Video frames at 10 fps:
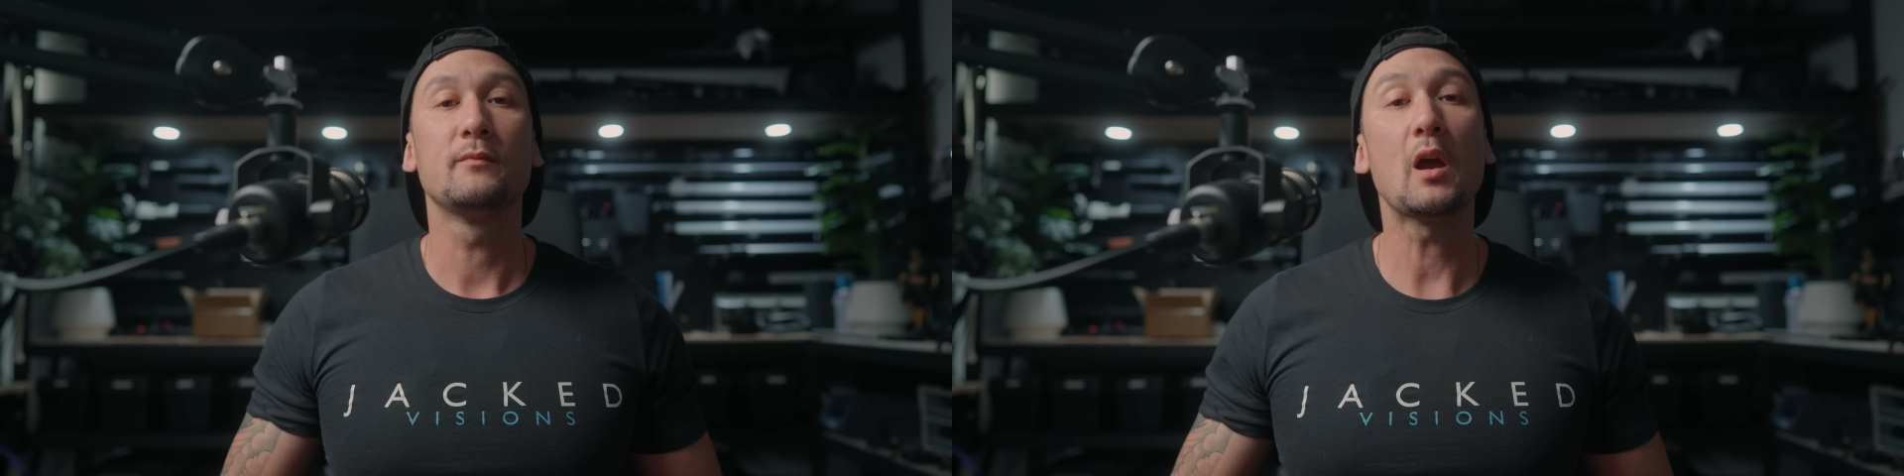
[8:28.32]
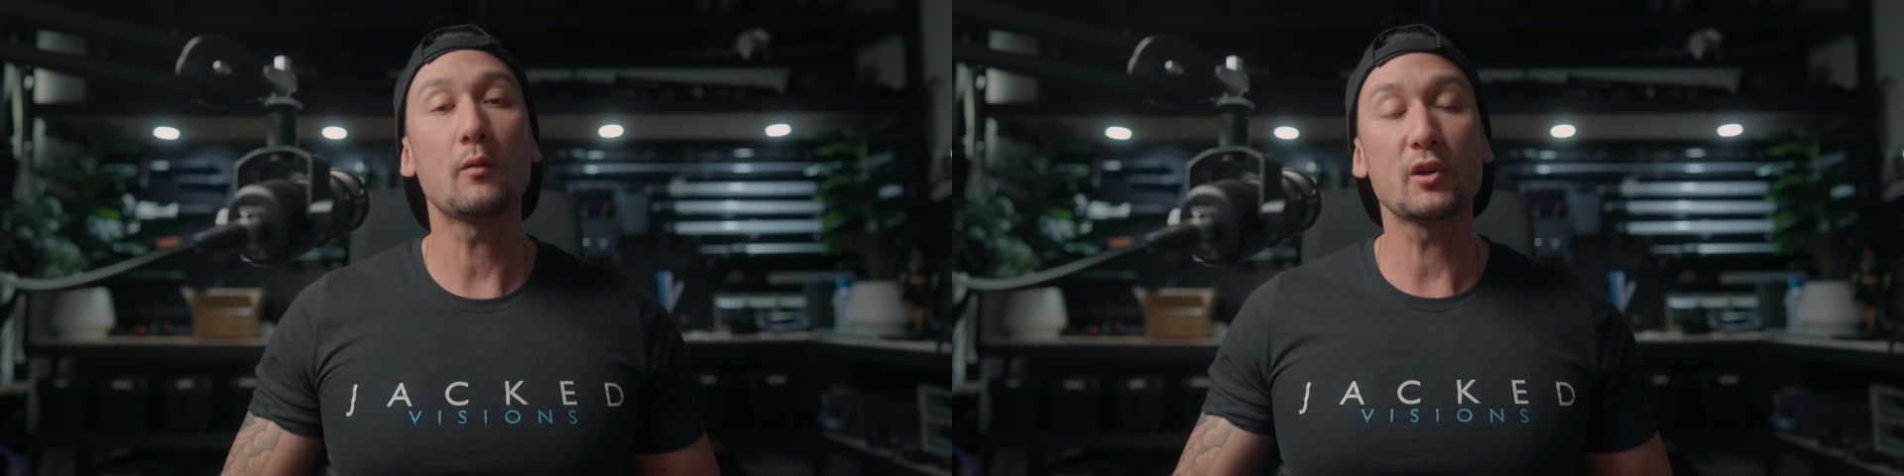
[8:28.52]

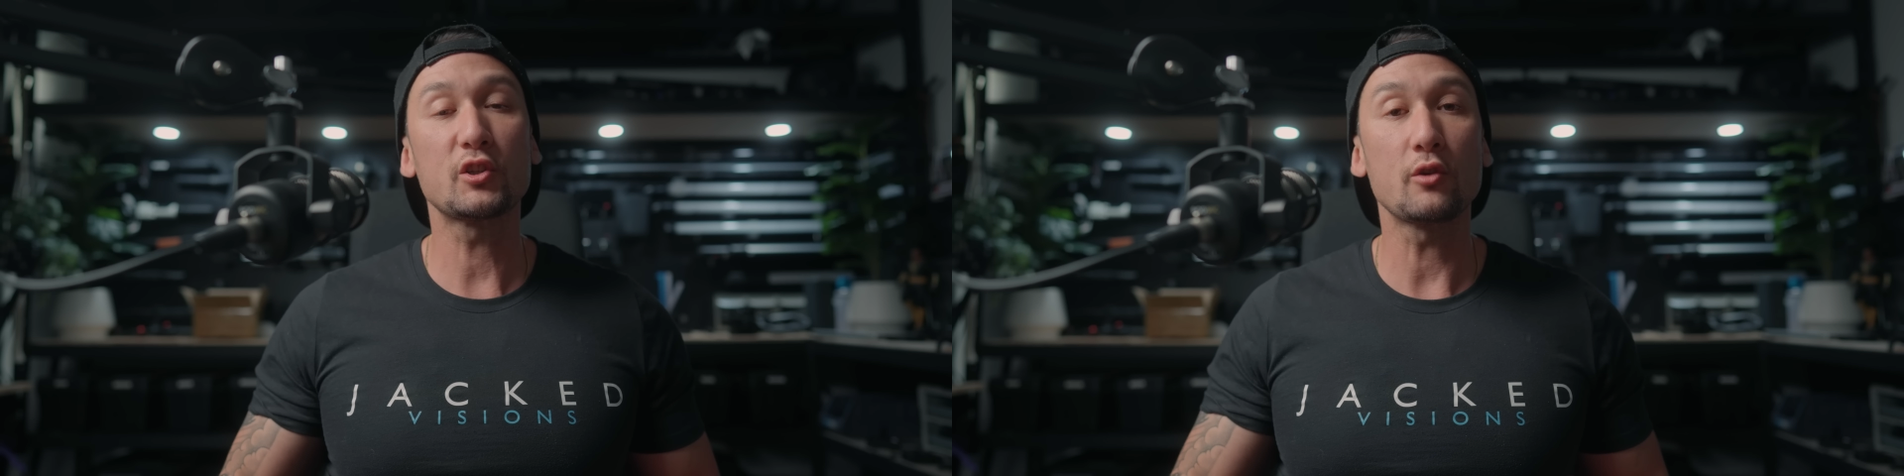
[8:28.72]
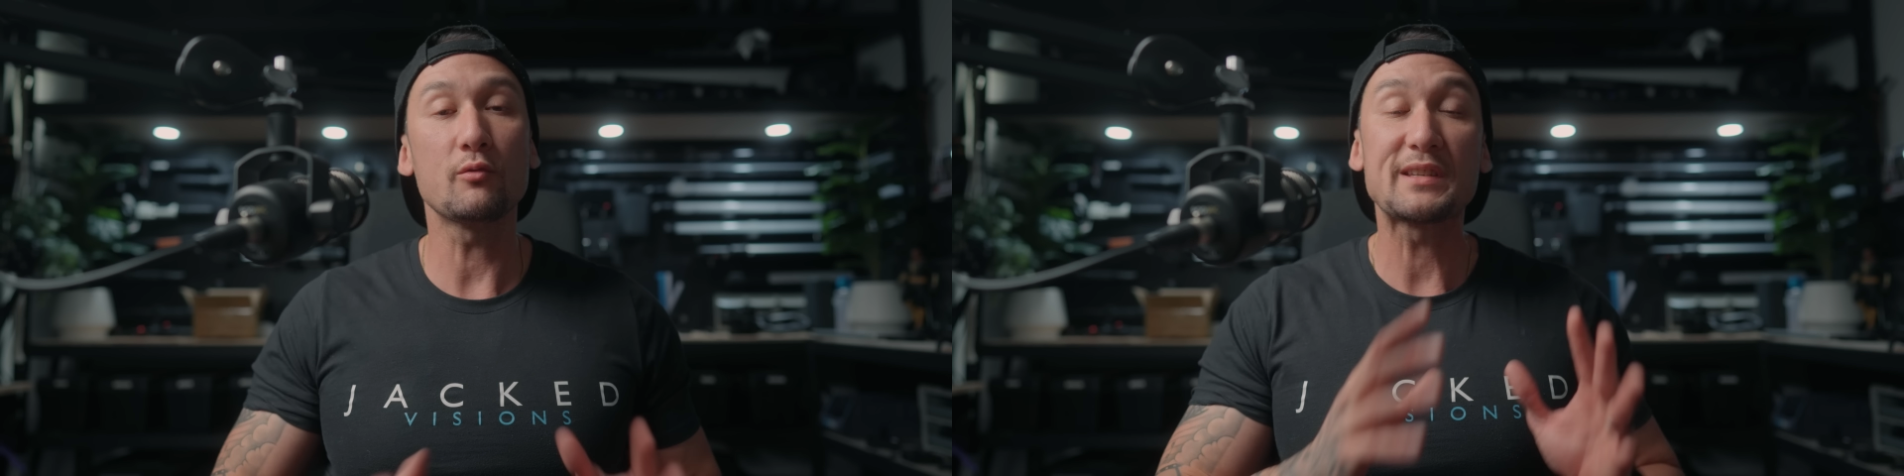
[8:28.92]
Now I'm going to
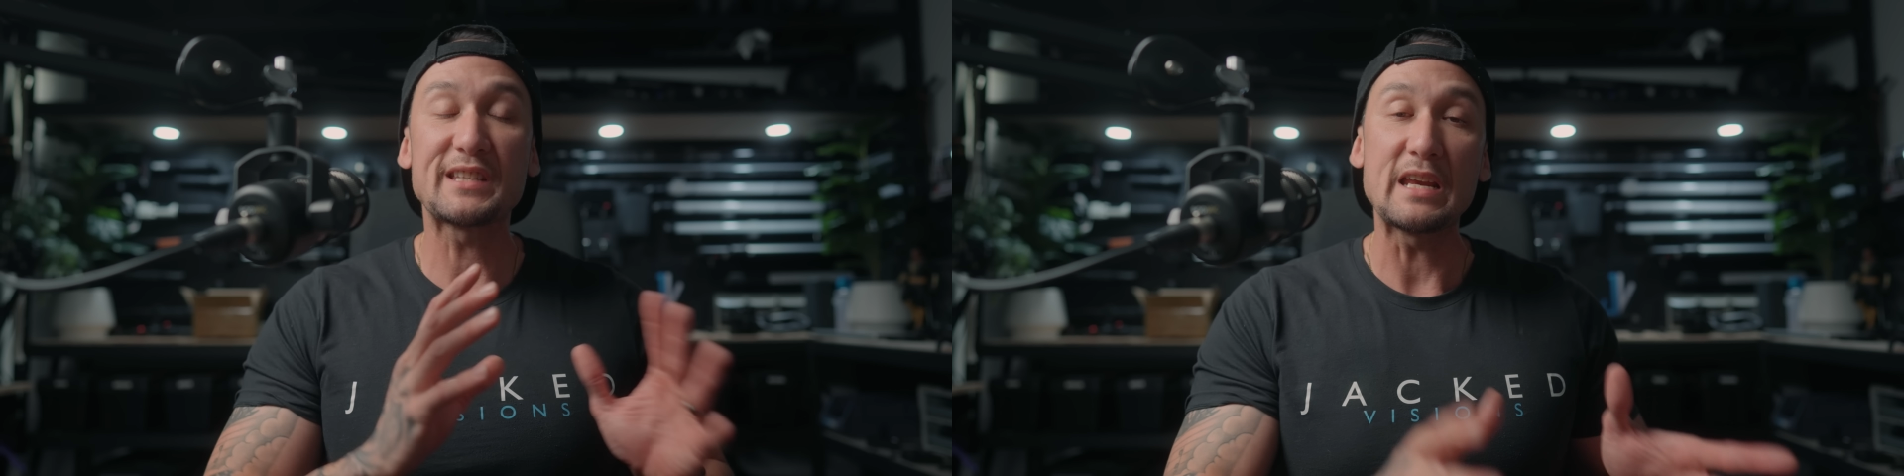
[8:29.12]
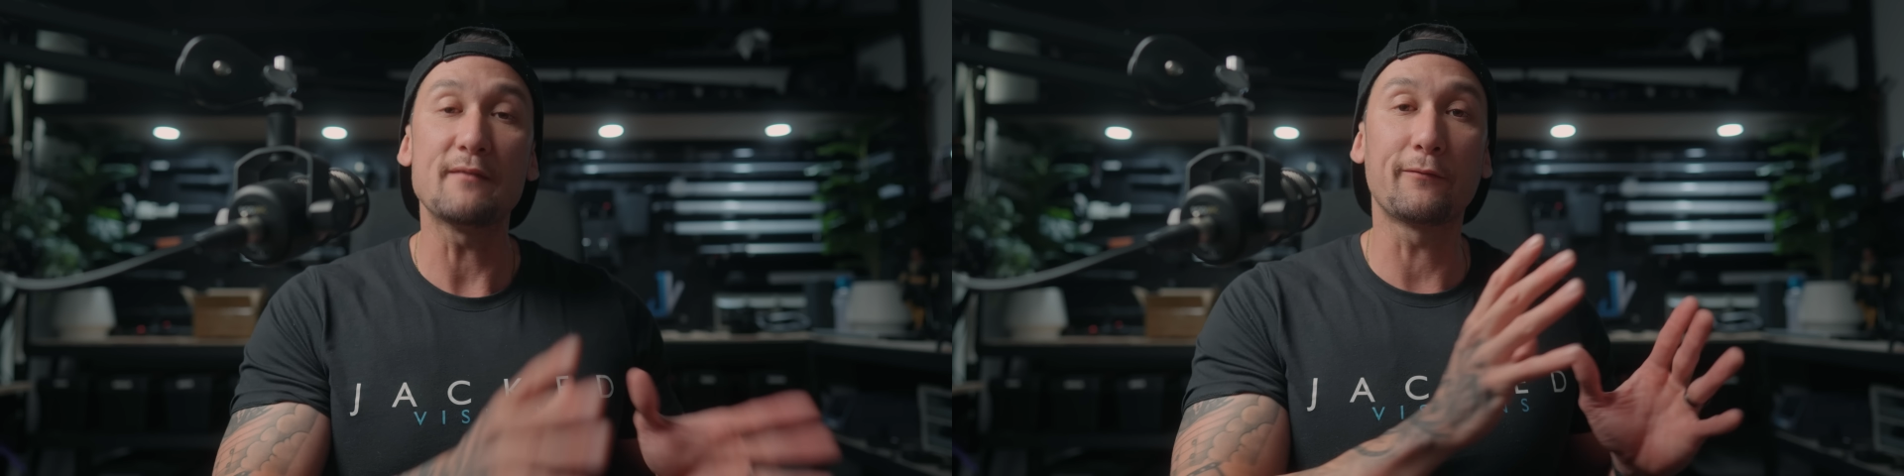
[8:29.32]
show you a
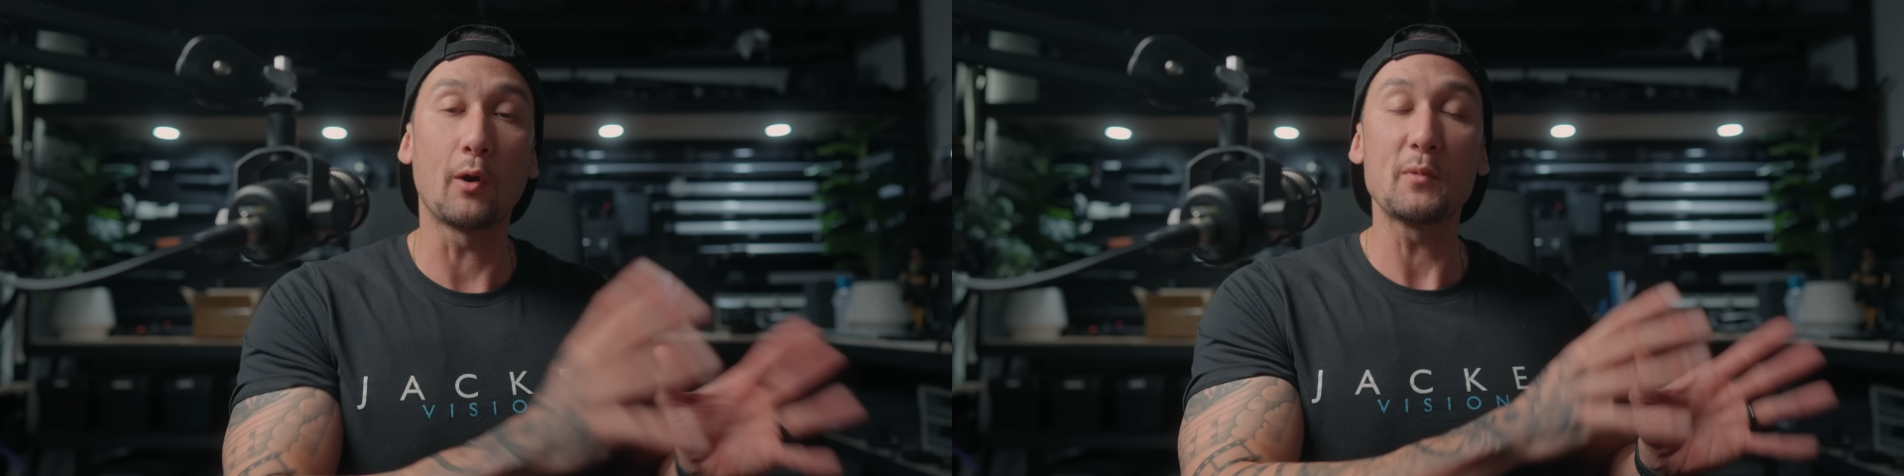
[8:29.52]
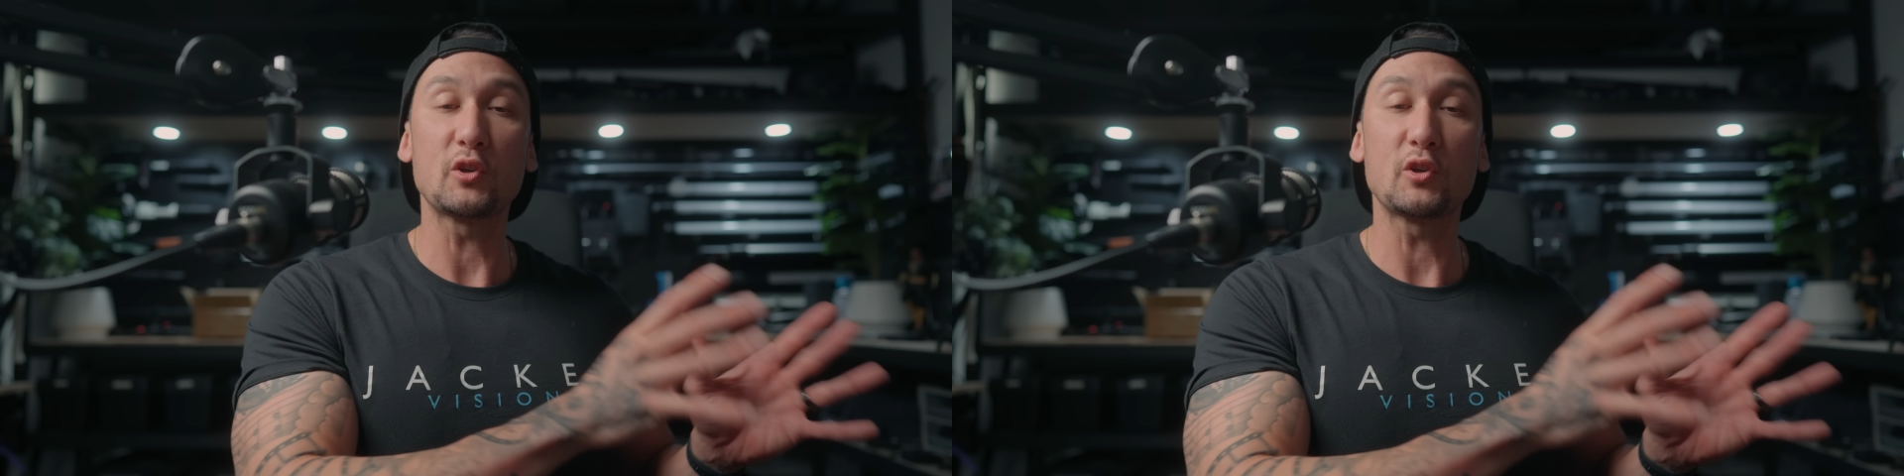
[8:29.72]
scene from